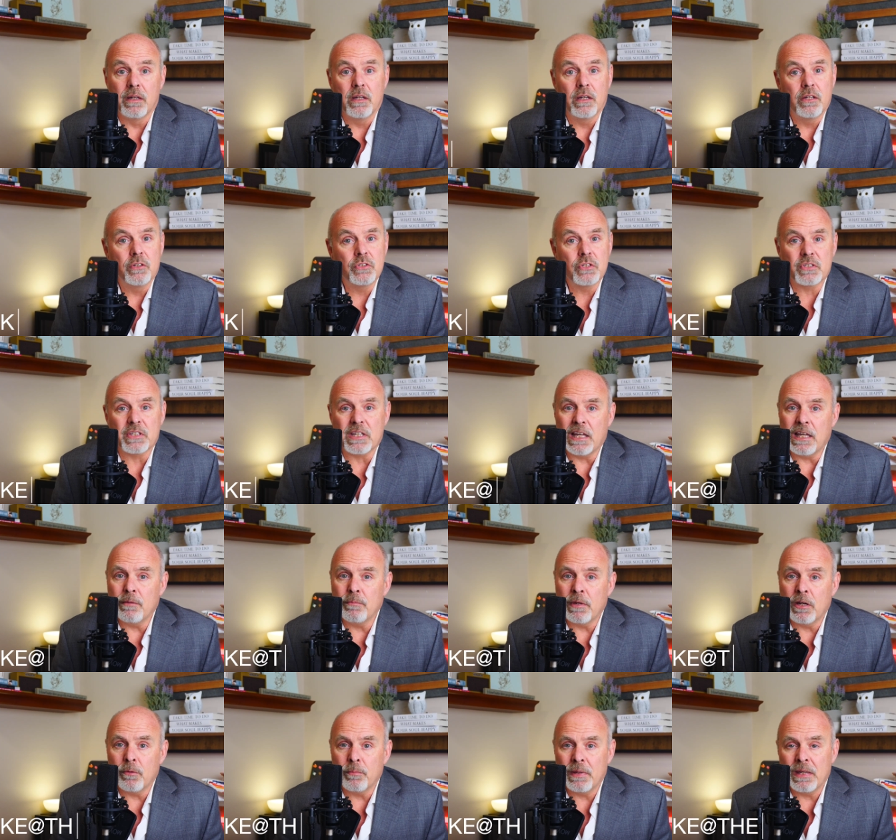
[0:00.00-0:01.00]
Just
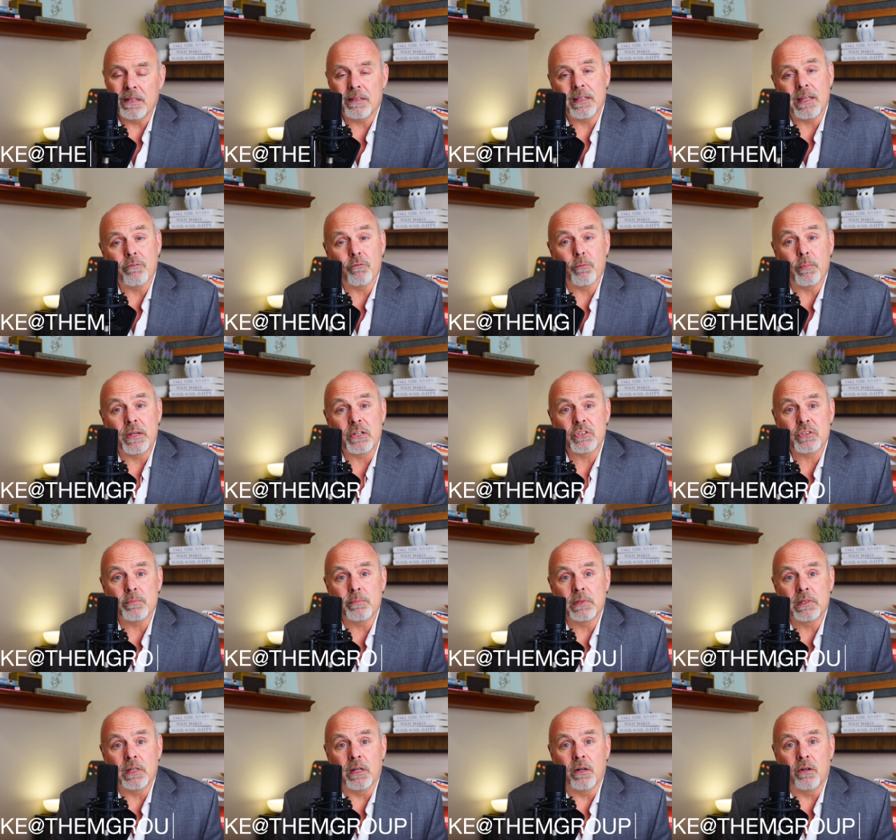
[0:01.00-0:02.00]
email me at the information
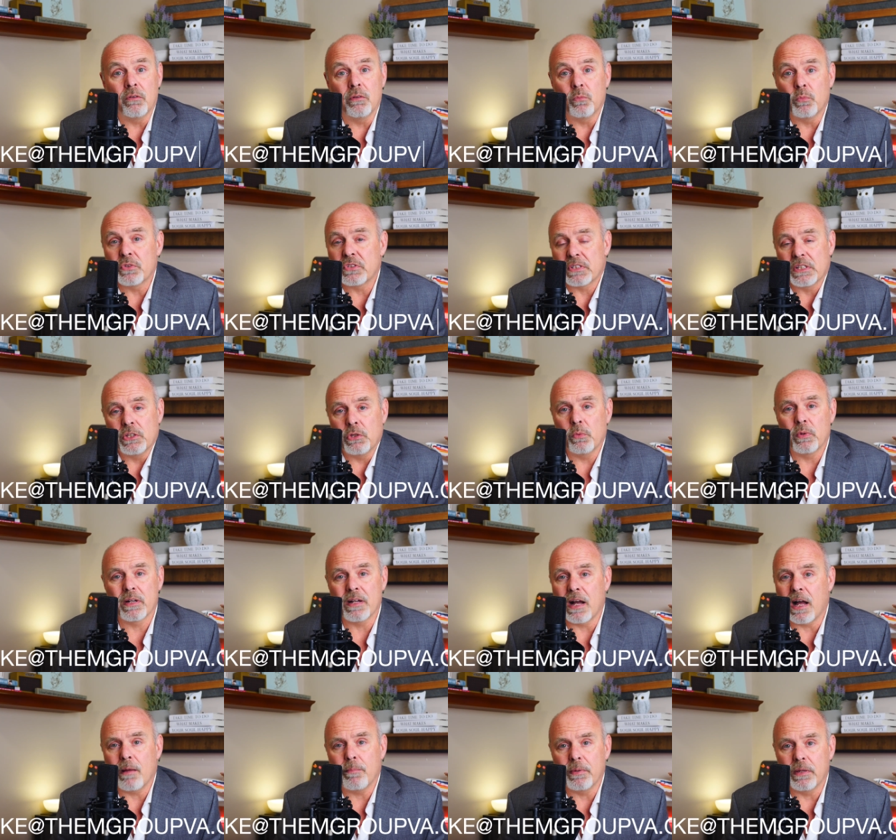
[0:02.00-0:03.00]
below and we'll send you a
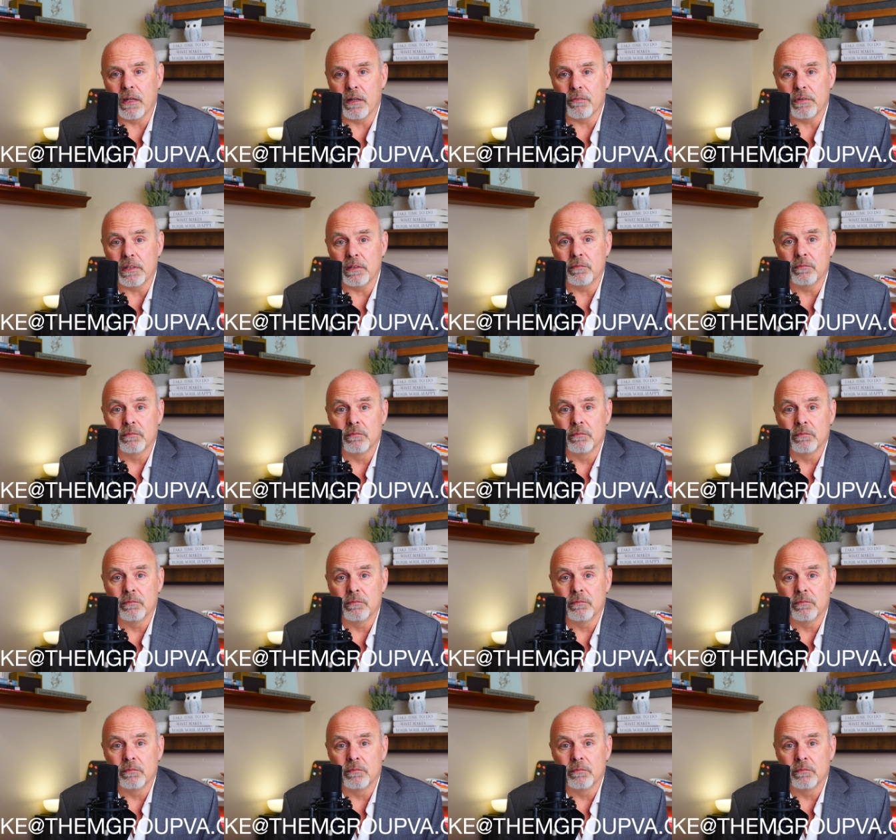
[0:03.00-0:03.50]
copy of it.